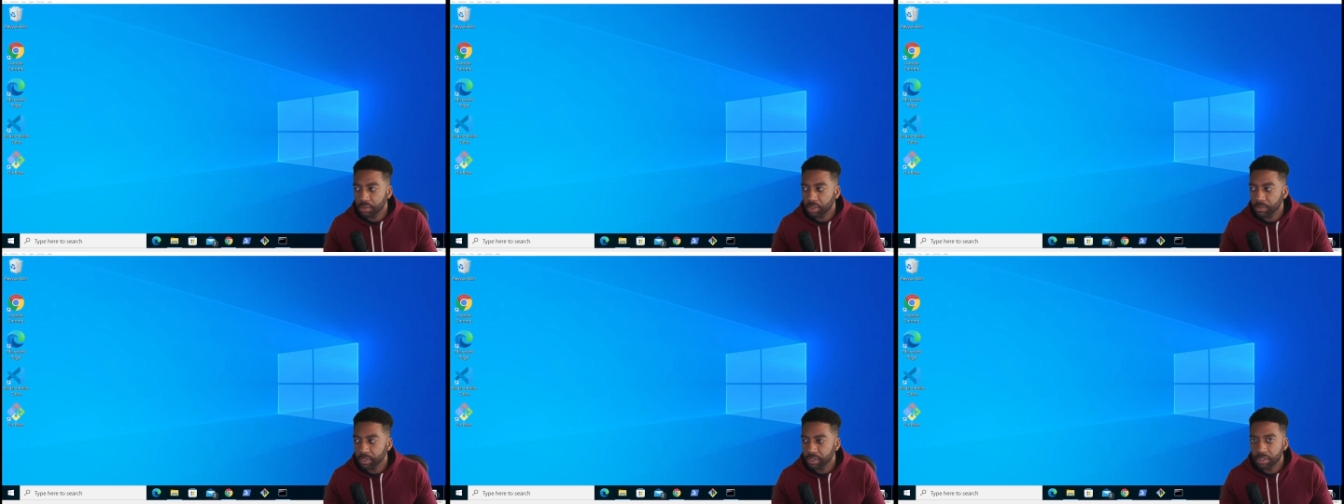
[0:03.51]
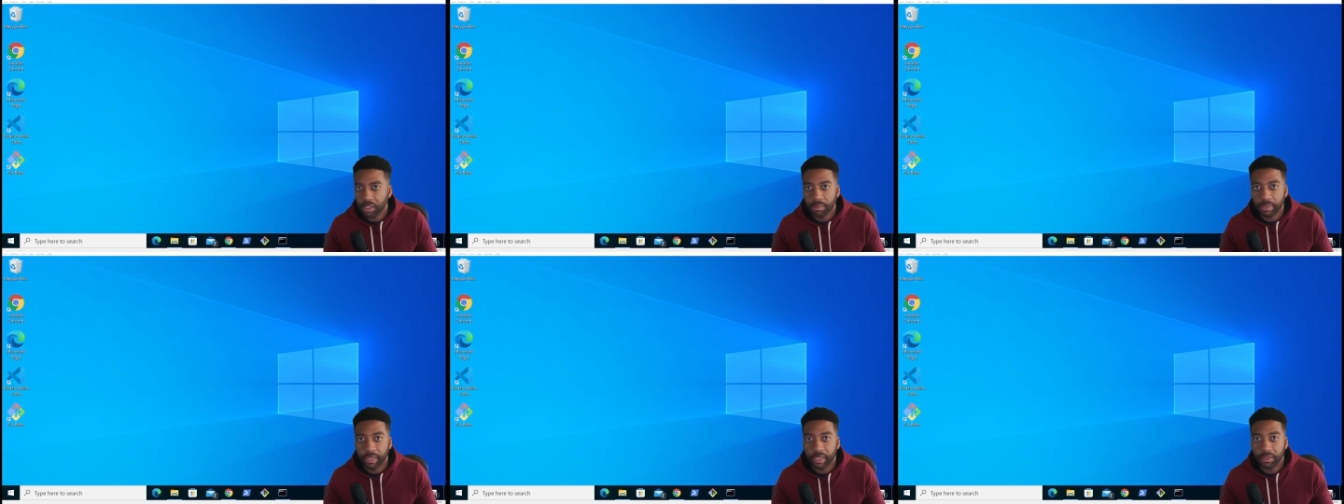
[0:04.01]
I'm going to talk
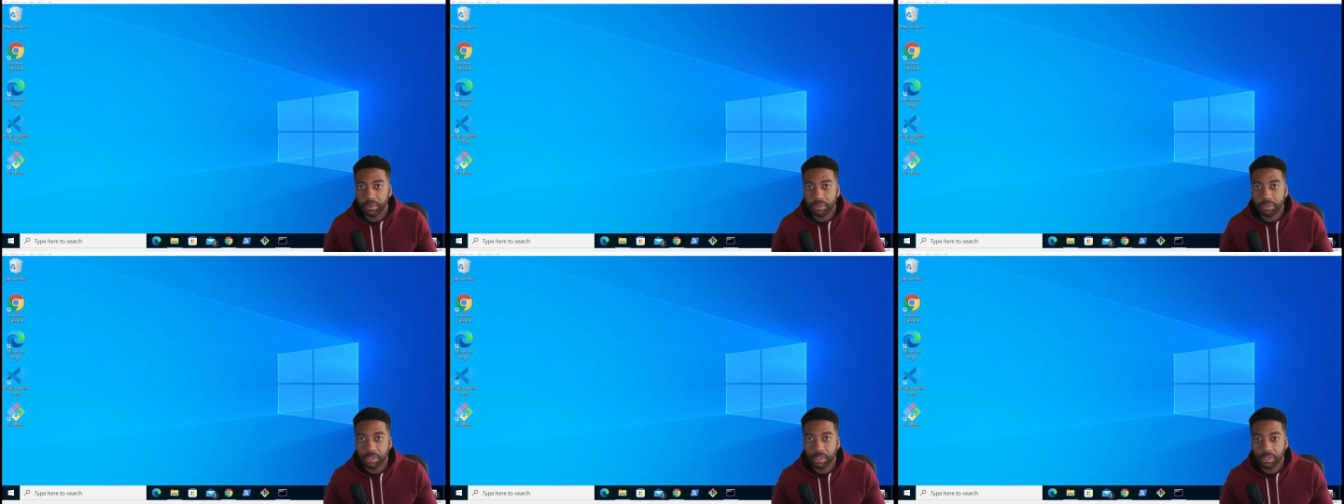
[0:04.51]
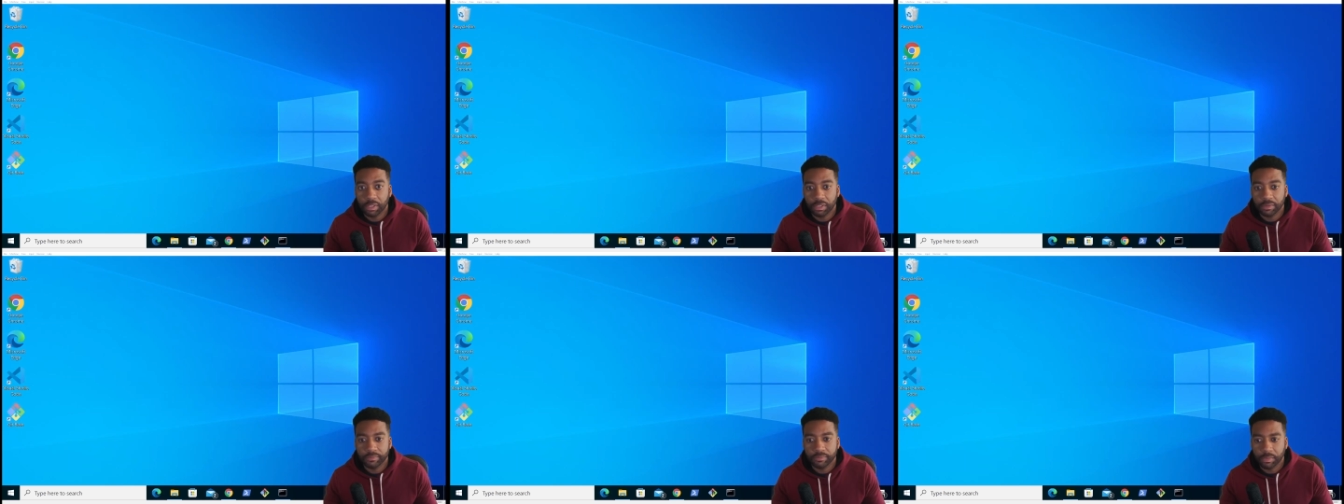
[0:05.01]
about how to install Git
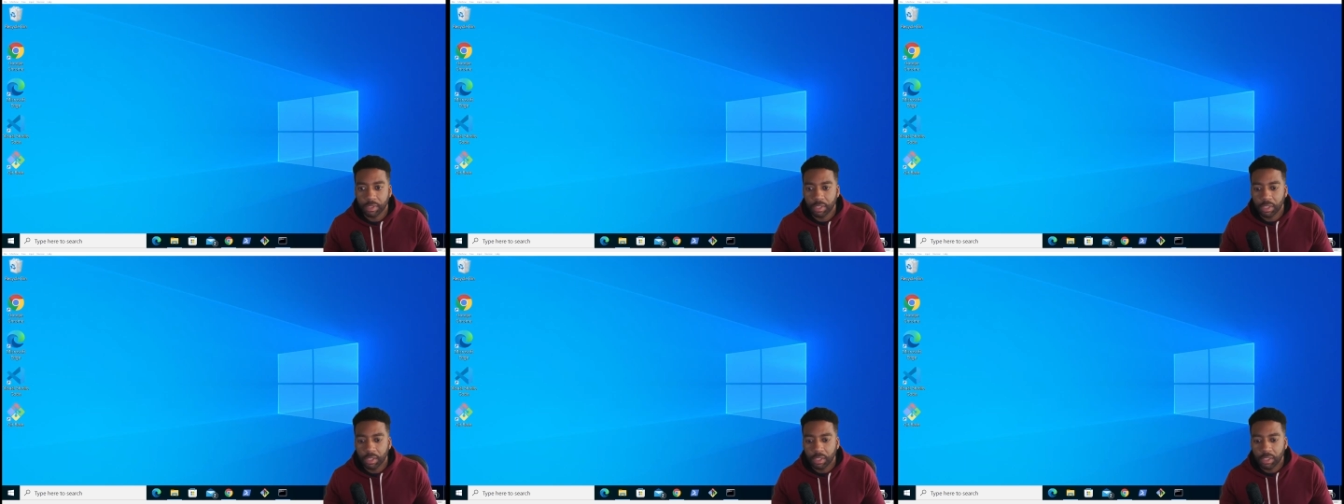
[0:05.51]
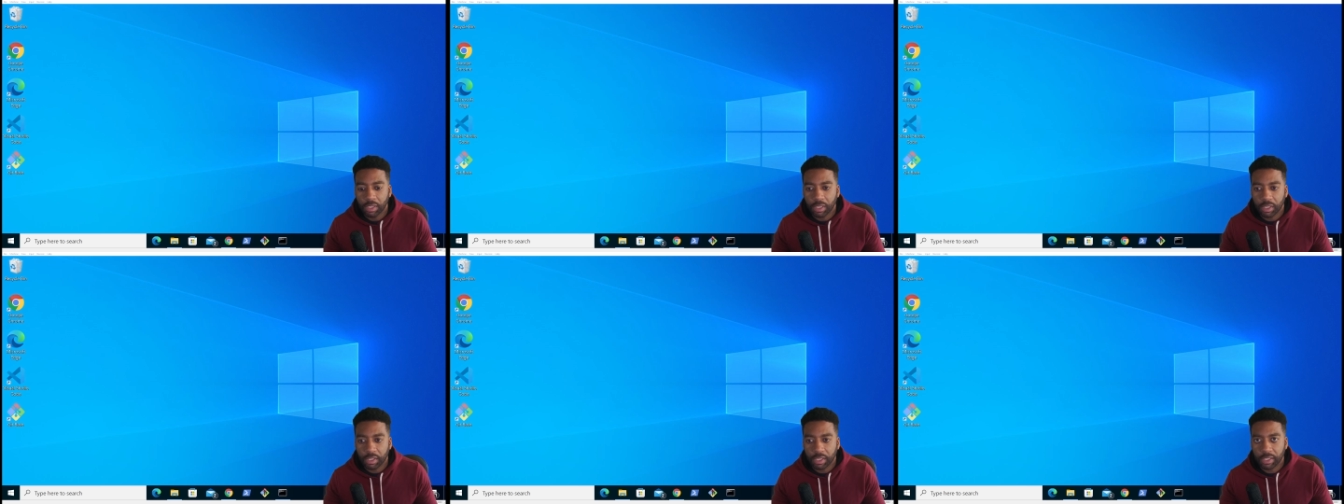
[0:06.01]

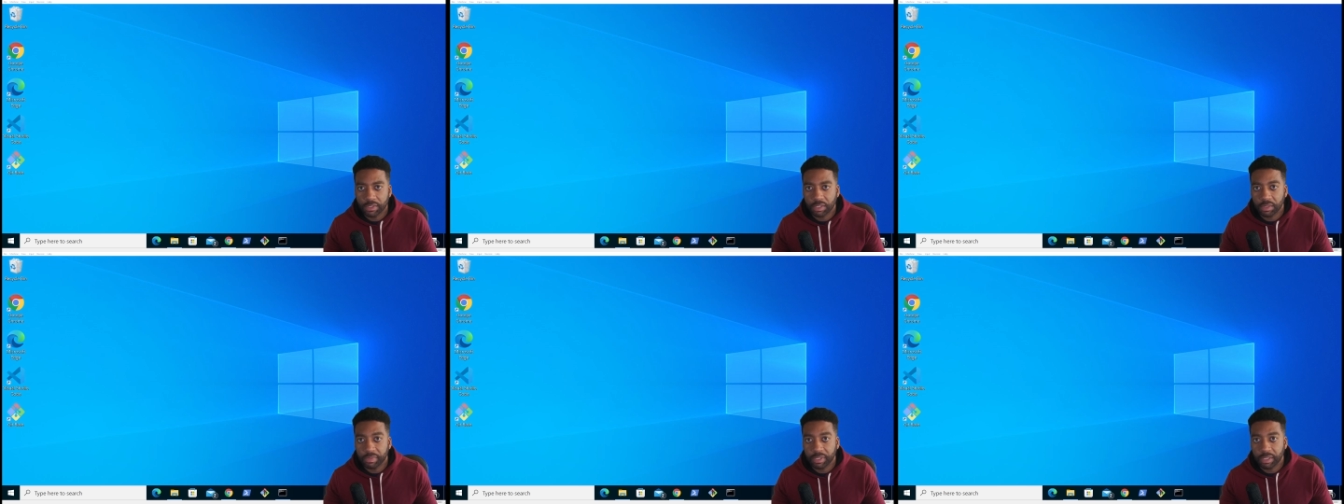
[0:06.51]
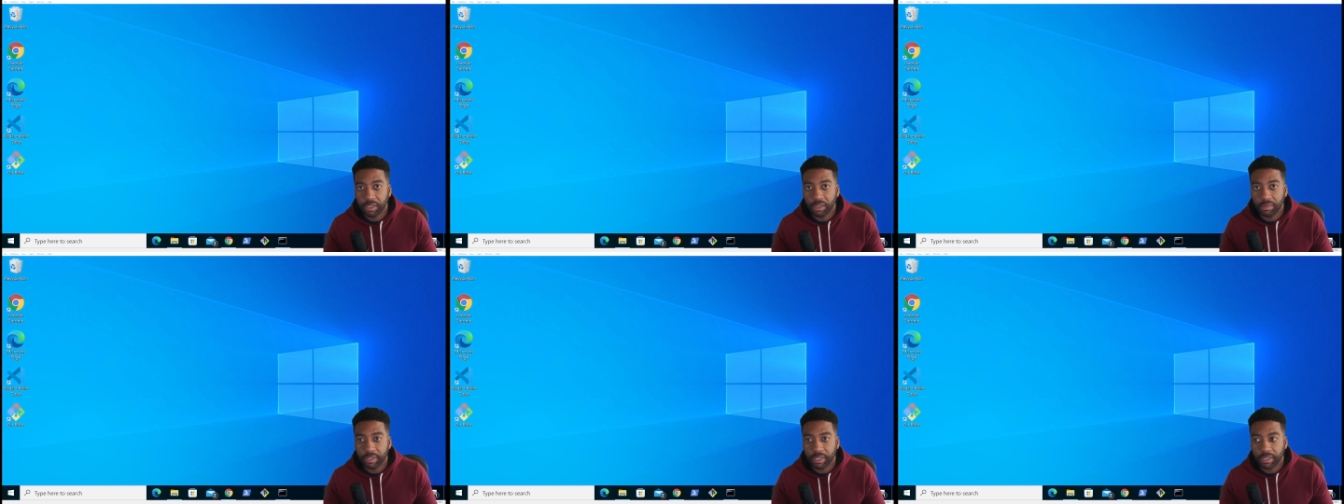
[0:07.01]
and how to set up a GitHub
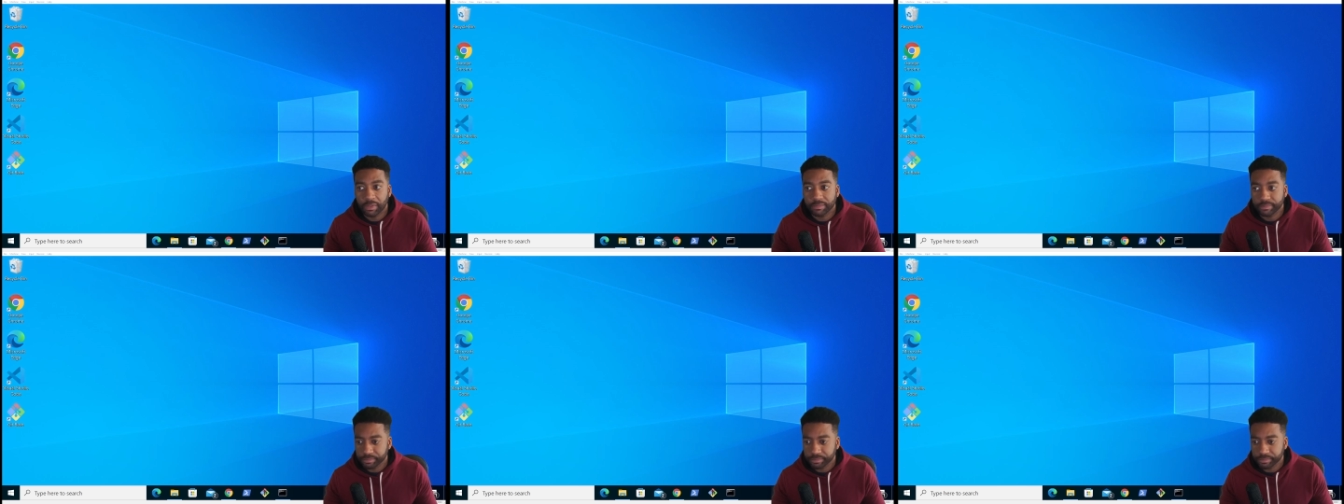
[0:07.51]
account.